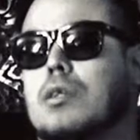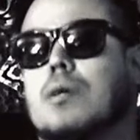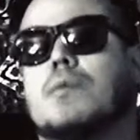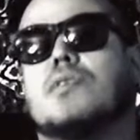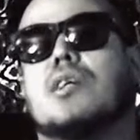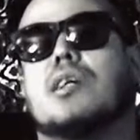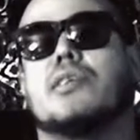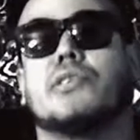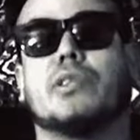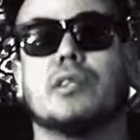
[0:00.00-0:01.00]
I've been taking
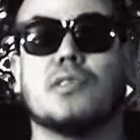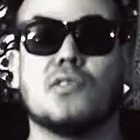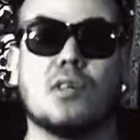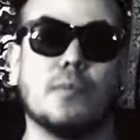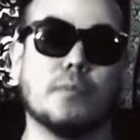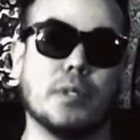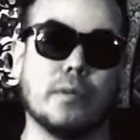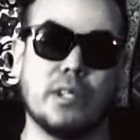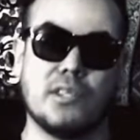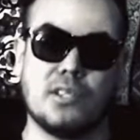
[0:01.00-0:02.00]
a certain supplement
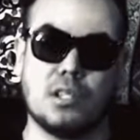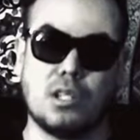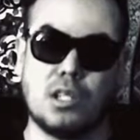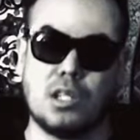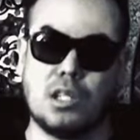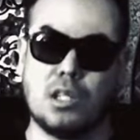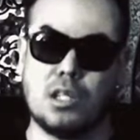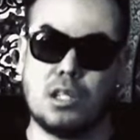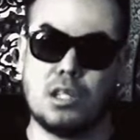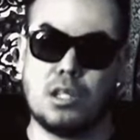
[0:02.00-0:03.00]
recently,
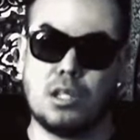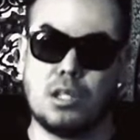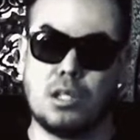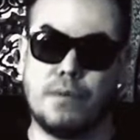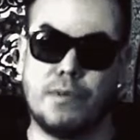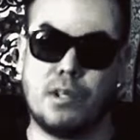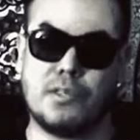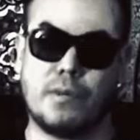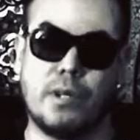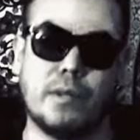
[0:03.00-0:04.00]
and I've
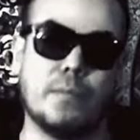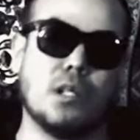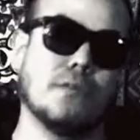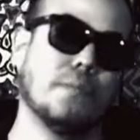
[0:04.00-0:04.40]
noticed quite a bit of a